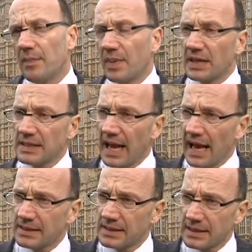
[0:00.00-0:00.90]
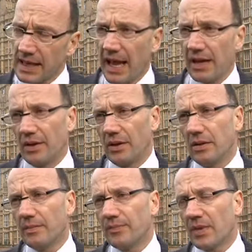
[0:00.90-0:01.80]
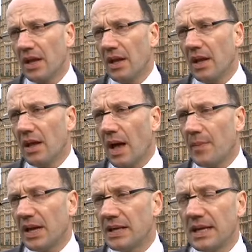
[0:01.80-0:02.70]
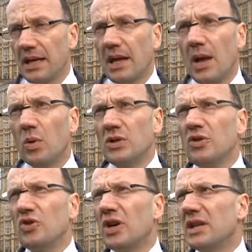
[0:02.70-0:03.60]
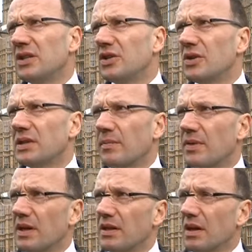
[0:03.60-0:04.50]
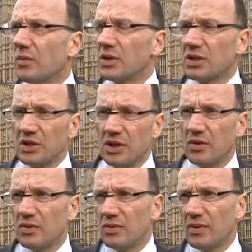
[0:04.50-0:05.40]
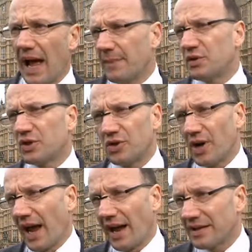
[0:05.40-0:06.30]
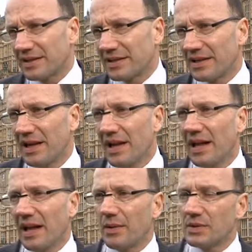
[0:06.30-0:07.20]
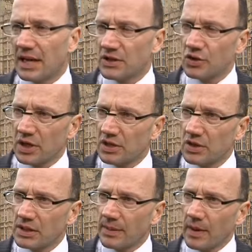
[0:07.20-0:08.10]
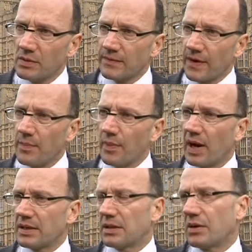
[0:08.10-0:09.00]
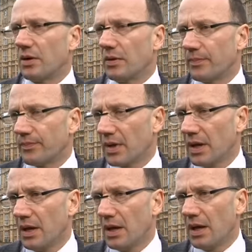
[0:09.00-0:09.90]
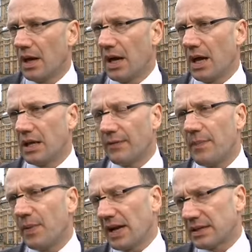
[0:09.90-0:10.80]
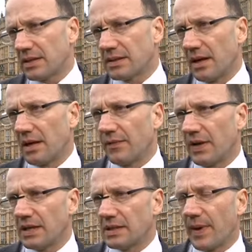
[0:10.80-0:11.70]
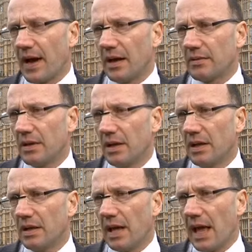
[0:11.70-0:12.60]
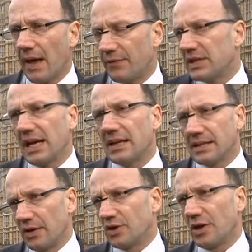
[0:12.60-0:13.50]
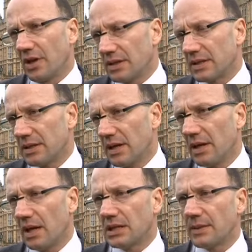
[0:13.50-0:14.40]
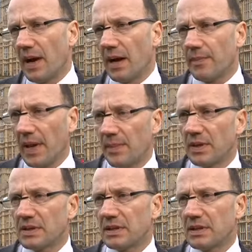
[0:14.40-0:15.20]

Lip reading: because it had scale, and because it wasn't trying to do something that was too abstract. It was actually trying to do something that was very practical. And the very practical side of it is about everyday essentials. It's about people's